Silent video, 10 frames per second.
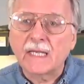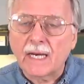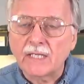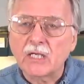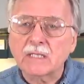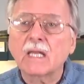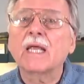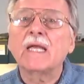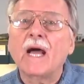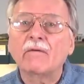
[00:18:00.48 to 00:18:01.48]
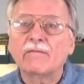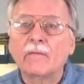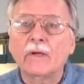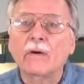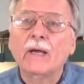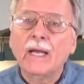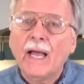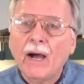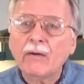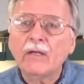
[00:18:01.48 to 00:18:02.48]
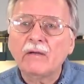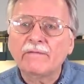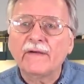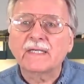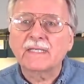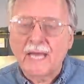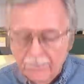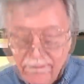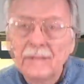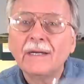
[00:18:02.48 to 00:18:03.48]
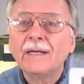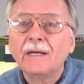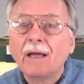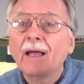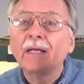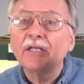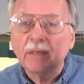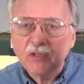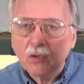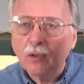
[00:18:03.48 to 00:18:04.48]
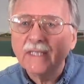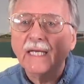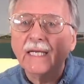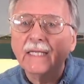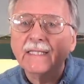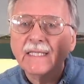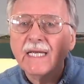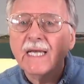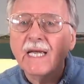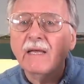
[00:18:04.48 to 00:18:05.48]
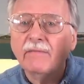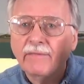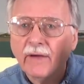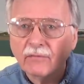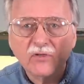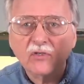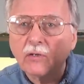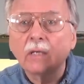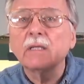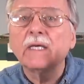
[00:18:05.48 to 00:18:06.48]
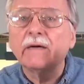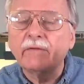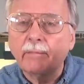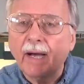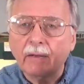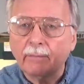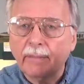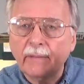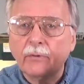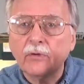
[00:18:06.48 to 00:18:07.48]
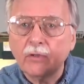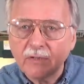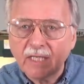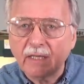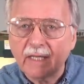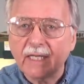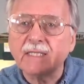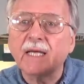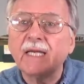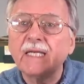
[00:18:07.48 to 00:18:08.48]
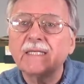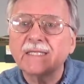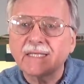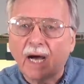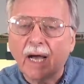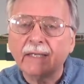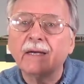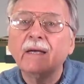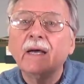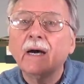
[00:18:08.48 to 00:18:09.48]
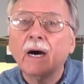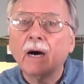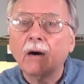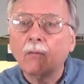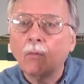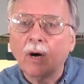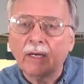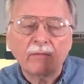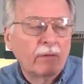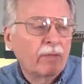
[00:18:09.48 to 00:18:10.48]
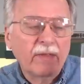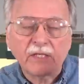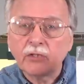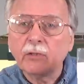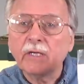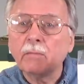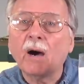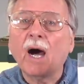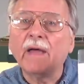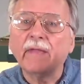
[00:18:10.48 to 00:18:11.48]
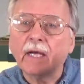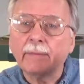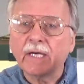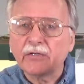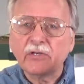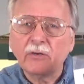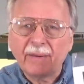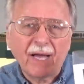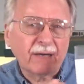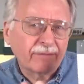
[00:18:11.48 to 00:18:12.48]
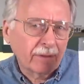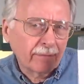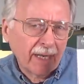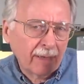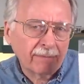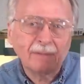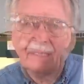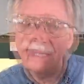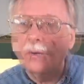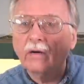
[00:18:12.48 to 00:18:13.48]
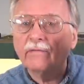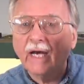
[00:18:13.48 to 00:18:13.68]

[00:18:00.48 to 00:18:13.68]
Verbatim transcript: that I just laid out for you? How can you fix that? Jim Scorse at N C E felt strongly enough about people using these that he designed uh, one that you can buy. They come in a two-pack for around twelve